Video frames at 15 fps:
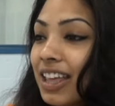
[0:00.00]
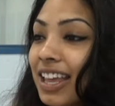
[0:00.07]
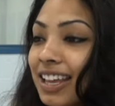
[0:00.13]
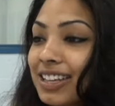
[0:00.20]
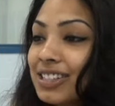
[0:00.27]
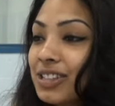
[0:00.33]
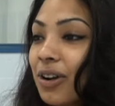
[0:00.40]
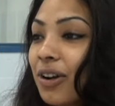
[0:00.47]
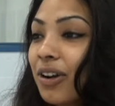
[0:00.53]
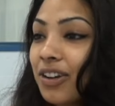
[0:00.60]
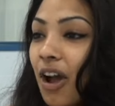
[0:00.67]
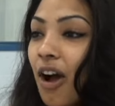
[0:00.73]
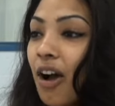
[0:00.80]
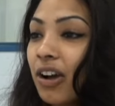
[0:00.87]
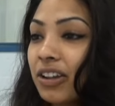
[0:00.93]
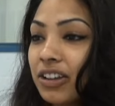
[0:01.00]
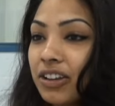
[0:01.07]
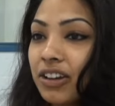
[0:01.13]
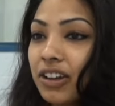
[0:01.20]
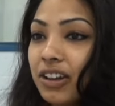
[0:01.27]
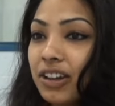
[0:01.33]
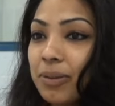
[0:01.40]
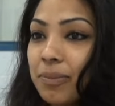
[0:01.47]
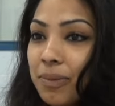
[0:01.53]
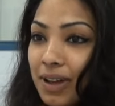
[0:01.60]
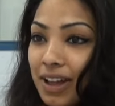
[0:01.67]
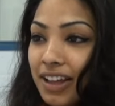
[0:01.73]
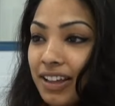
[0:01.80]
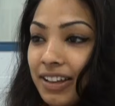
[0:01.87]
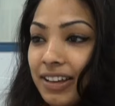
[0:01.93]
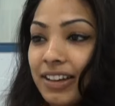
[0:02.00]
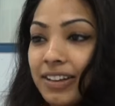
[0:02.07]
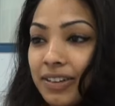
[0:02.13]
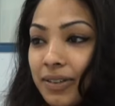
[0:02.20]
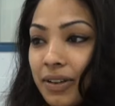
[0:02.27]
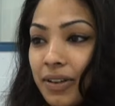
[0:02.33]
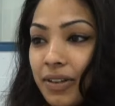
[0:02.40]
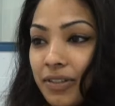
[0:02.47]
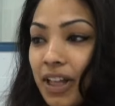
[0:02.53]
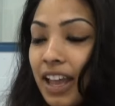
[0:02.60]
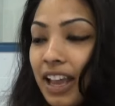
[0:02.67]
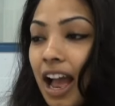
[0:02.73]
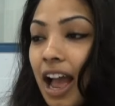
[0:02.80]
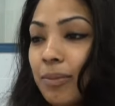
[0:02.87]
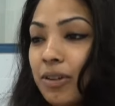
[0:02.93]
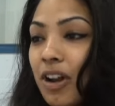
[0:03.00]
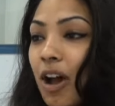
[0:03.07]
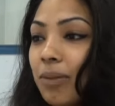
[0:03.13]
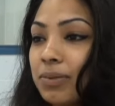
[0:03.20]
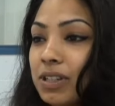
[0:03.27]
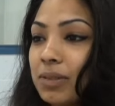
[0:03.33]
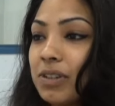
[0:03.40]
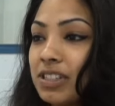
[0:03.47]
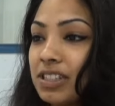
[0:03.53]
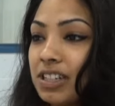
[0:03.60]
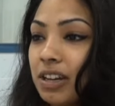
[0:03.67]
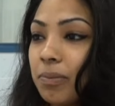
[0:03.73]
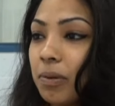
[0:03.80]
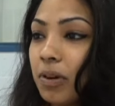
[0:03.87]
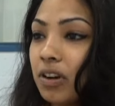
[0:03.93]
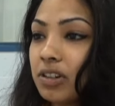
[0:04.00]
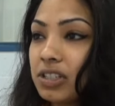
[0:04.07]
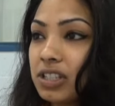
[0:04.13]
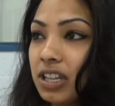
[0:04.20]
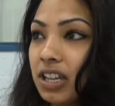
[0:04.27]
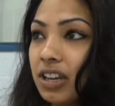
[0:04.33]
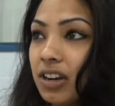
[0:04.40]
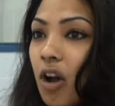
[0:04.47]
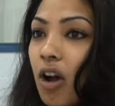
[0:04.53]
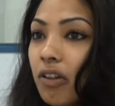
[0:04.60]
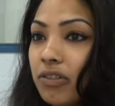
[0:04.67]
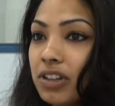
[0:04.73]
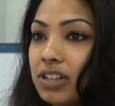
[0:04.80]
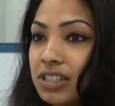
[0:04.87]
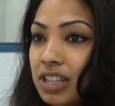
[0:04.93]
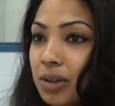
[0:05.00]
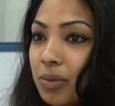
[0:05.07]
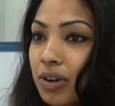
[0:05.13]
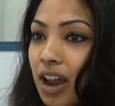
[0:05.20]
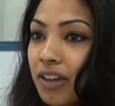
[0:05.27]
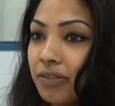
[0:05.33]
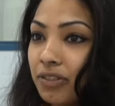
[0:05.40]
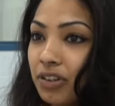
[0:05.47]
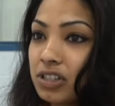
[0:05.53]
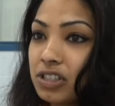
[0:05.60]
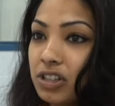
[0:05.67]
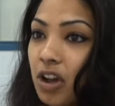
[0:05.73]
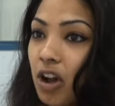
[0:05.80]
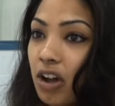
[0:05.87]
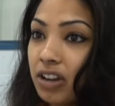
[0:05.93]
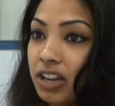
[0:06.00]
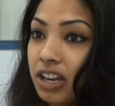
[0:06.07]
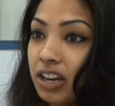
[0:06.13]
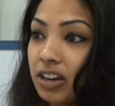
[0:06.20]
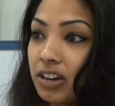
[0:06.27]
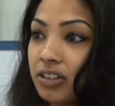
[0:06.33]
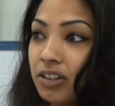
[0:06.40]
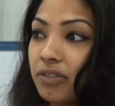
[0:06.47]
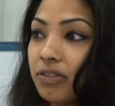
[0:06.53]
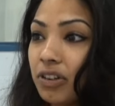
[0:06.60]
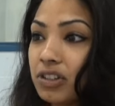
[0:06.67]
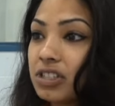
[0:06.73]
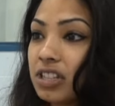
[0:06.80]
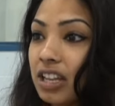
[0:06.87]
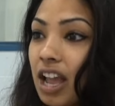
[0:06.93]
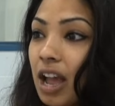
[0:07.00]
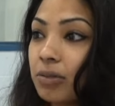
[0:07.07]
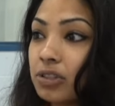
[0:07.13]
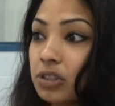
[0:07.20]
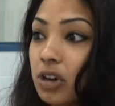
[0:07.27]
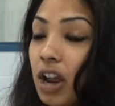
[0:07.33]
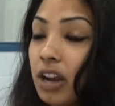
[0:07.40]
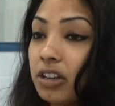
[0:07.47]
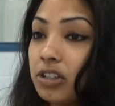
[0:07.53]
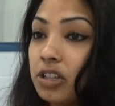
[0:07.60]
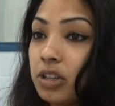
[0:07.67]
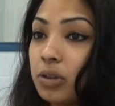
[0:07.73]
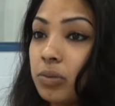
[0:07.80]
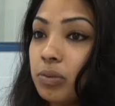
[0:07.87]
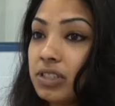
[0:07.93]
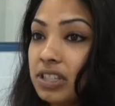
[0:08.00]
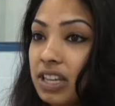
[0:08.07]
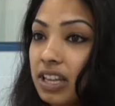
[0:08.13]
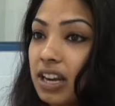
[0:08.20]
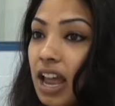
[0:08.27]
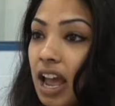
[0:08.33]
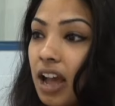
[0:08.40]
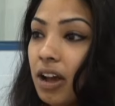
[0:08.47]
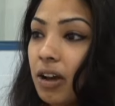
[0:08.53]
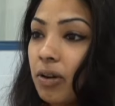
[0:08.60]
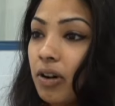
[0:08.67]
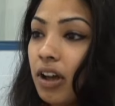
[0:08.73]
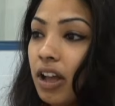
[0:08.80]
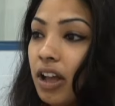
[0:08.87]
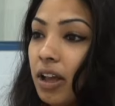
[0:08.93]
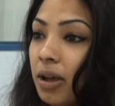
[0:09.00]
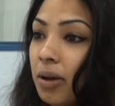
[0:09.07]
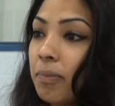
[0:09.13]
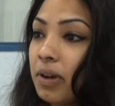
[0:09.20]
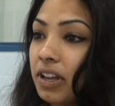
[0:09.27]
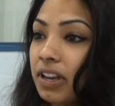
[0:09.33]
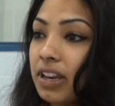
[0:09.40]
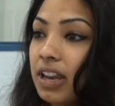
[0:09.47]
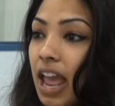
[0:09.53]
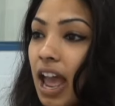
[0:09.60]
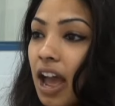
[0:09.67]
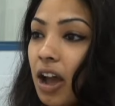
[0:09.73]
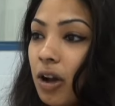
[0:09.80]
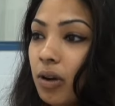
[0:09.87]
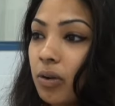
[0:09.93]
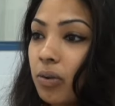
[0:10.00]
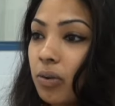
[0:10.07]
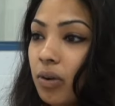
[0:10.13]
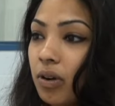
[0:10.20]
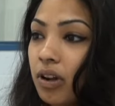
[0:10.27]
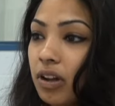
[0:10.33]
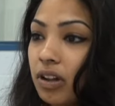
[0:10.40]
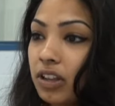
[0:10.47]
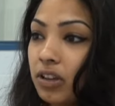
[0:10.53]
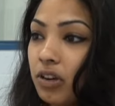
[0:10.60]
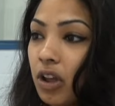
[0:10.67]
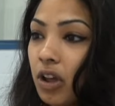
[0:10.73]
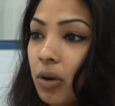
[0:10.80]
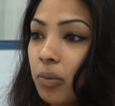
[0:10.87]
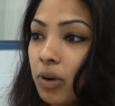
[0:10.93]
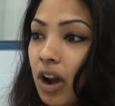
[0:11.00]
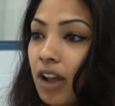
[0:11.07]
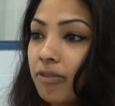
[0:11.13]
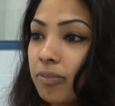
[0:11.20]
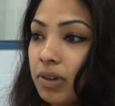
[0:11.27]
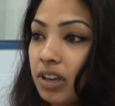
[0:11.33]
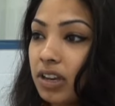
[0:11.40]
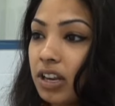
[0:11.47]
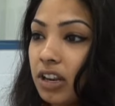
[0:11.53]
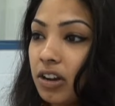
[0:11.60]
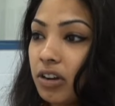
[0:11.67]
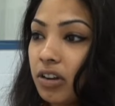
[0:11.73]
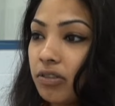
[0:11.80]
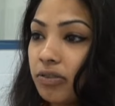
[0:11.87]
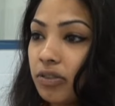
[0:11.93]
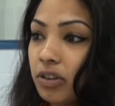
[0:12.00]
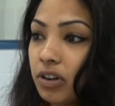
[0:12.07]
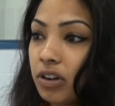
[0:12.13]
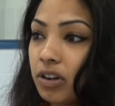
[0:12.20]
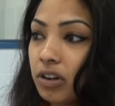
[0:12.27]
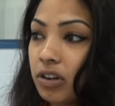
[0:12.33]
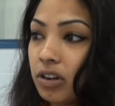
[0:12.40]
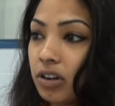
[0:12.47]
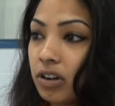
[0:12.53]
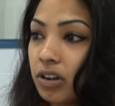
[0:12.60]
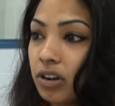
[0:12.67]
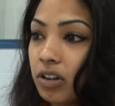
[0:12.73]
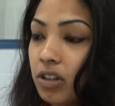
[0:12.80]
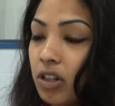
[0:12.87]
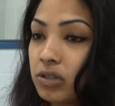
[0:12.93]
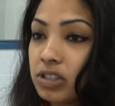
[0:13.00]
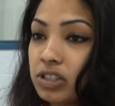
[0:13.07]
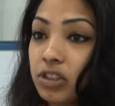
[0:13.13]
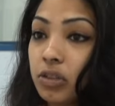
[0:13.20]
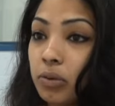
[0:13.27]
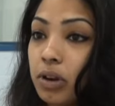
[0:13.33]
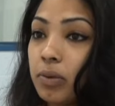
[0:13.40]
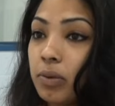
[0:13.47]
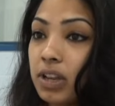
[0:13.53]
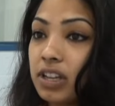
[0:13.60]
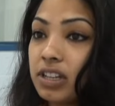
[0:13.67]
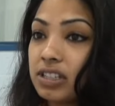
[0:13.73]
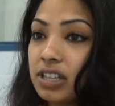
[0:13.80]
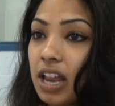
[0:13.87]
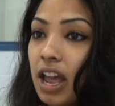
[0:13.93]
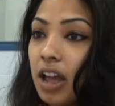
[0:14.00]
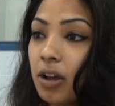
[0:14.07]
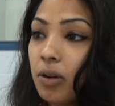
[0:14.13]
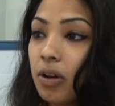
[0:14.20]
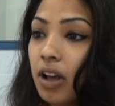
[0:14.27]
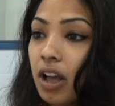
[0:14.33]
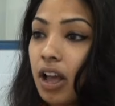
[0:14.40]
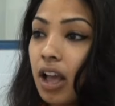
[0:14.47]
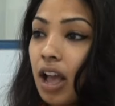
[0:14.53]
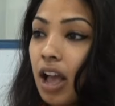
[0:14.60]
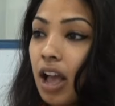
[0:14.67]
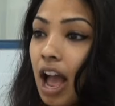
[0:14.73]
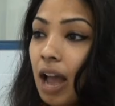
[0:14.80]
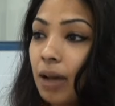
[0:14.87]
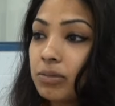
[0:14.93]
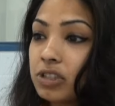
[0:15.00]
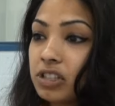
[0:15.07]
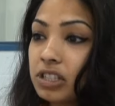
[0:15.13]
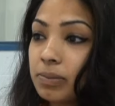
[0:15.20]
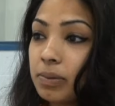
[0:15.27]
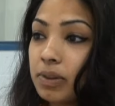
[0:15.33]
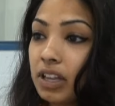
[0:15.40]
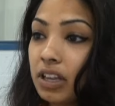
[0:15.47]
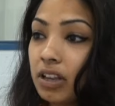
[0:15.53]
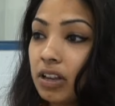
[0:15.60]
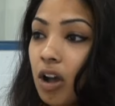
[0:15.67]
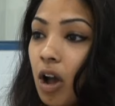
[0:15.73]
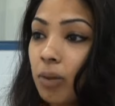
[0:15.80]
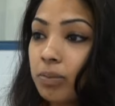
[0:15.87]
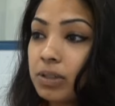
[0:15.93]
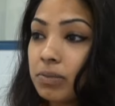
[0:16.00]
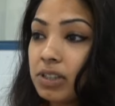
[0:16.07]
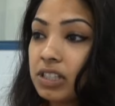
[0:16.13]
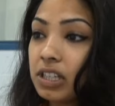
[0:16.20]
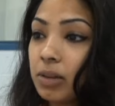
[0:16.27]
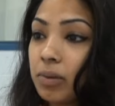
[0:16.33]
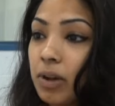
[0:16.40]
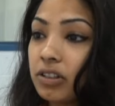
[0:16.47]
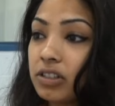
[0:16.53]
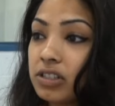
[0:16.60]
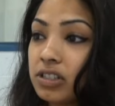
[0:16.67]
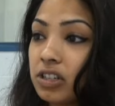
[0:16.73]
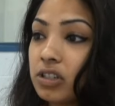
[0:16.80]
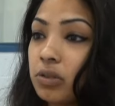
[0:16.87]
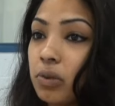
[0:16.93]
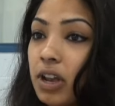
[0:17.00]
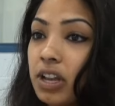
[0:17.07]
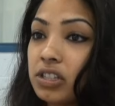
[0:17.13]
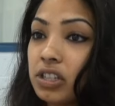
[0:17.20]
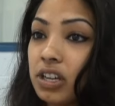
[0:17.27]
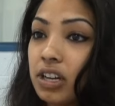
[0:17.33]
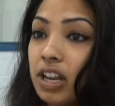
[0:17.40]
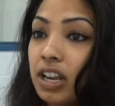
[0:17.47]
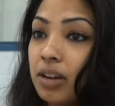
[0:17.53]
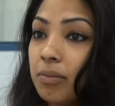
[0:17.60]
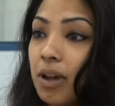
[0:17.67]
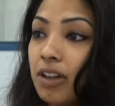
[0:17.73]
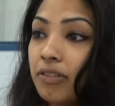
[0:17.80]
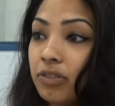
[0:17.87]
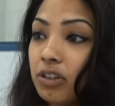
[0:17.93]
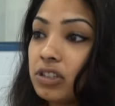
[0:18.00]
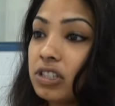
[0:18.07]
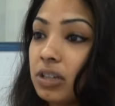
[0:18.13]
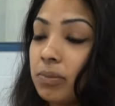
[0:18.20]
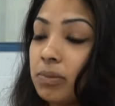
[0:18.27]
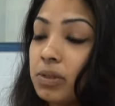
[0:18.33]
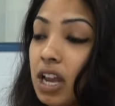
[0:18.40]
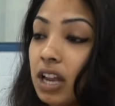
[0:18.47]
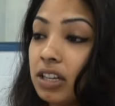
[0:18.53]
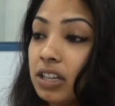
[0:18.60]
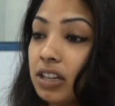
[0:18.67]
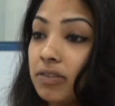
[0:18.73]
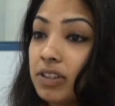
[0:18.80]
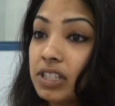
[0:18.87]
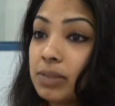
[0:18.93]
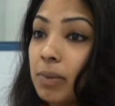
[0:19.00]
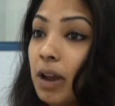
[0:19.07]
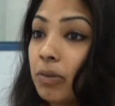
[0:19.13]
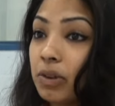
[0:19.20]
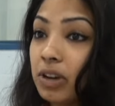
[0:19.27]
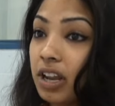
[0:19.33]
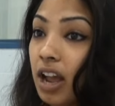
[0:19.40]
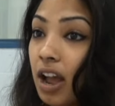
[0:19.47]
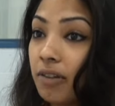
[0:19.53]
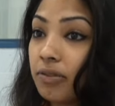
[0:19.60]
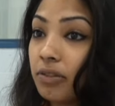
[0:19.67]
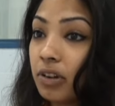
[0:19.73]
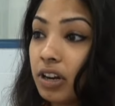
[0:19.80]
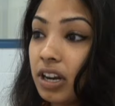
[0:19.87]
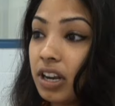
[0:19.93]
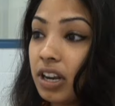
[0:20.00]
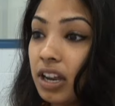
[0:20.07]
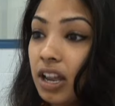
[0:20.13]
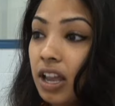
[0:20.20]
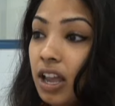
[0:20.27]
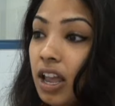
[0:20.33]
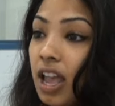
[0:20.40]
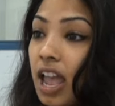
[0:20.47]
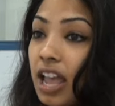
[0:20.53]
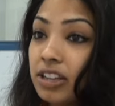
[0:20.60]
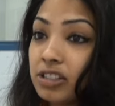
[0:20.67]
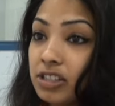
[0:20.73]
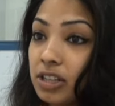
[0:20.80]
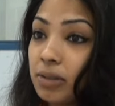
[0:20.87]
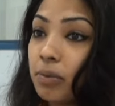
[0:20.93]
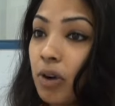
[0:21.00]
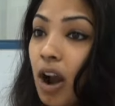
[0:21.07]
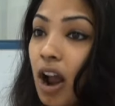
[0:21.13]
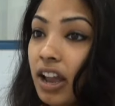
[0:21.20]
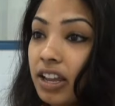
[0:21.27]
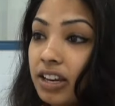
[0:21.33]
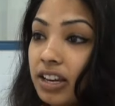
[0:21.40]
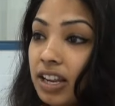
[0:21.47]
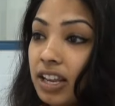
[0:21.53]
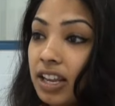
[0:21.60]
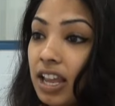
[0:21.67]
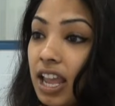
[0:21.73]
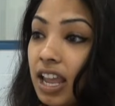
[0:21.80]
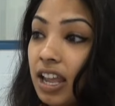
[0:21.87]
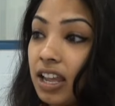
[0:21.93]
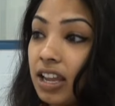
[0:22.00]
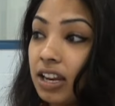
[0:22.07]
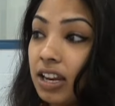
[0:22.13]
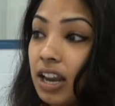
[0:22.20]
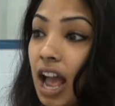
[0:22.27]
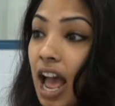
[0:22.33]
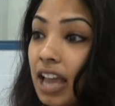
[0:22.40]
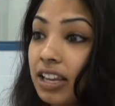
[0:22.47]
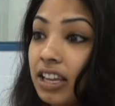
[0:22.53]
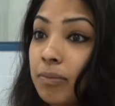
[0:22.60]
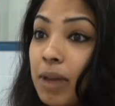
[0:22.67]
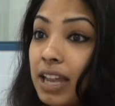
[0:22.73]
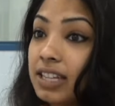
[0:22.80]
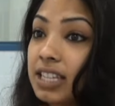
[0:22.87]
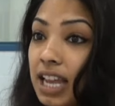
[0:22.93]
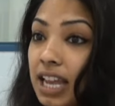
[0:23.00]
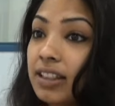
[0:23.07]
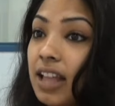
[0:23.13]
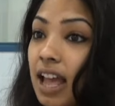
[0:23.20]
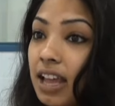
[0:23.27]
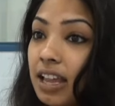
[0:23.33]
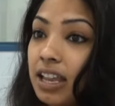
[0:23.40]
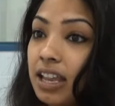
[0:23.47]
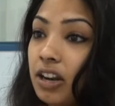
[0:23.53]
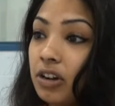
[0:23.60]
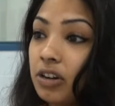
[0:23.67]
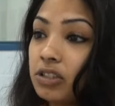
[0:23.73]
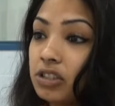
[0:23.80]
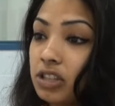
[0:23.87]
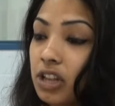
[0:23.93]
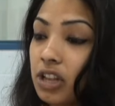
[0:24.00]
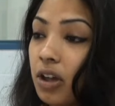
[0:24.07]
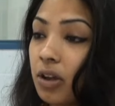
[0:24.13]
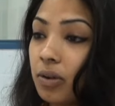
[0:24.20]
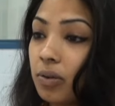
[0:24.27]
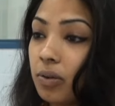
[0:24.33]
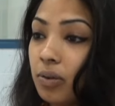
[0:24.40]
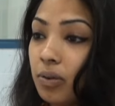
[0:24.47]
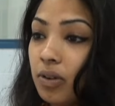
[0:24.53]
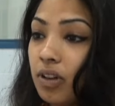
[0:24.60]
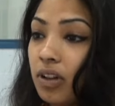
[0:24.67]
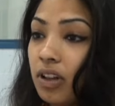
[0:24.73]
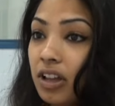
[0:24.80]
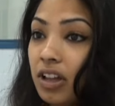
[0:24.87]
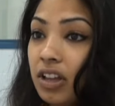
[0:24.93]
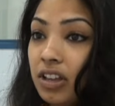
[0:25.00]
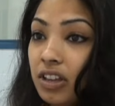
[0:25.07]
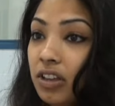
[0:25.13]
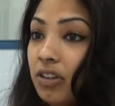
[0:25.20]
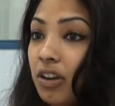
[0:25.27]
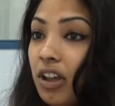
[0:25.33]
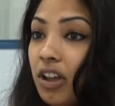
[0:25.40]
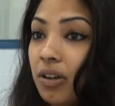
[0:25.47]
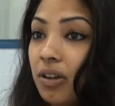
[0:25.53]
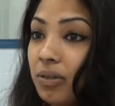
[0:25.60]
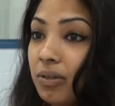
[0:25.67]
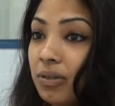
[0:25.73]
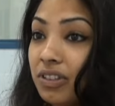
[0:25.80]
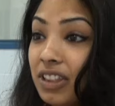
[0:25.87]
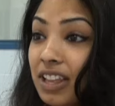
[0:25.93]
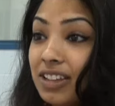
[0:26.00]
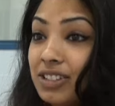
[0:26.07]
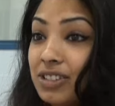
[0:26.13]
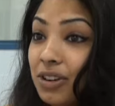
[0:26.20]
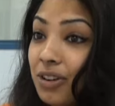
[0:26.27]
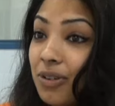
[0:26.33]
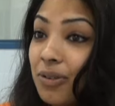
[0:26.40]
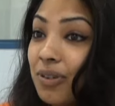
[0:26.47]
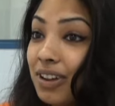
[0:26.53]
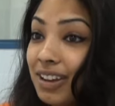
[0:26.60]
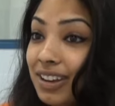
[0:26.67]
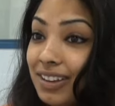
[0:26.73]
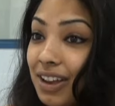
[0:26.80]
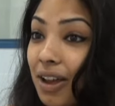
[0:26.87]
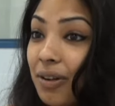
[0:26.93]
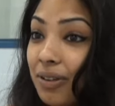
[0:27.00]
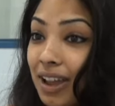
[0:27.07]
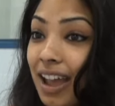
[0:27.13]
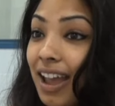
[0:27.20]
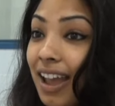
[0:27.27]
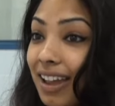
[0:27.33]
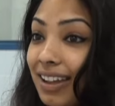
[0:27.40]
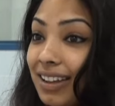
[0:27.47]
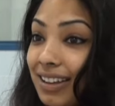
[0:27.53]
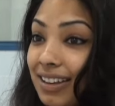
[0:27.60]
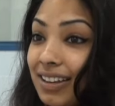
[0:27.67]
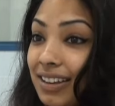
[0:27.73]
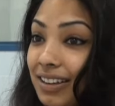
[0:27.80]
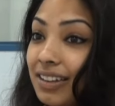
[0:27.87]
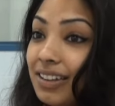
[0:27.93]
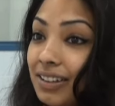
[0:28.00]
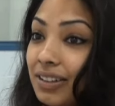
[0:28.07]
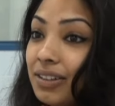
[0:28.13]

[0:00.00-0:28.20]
Things are not good, but like I'm an optimistic person. Obviously, when I first got here, the first thing I was trying to do was get out. But now, you know, where I've been here for close to 3 weeks now, I'm just being optimistic about the situation, and my first objective is my recovery and sobriety, and I can maintain that here. So, you know, things are going okay.